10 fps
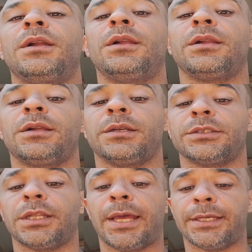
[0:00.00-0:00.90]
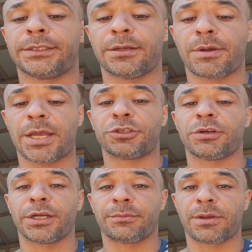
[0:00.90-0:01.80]
Because the last time I
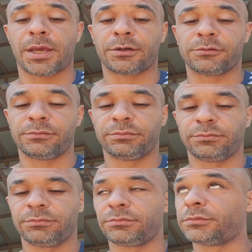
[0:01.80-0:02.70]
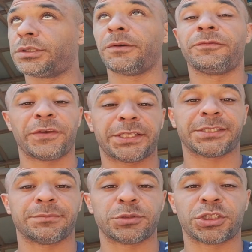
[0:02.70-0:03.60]
drank a bottle to fix
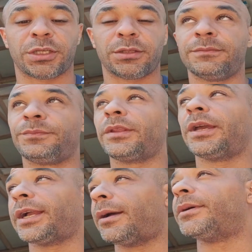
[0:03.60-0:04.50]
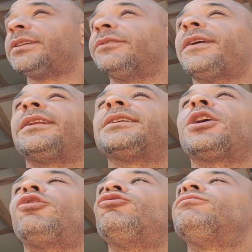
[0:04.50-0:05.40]
some shit, I got myself out of this hole.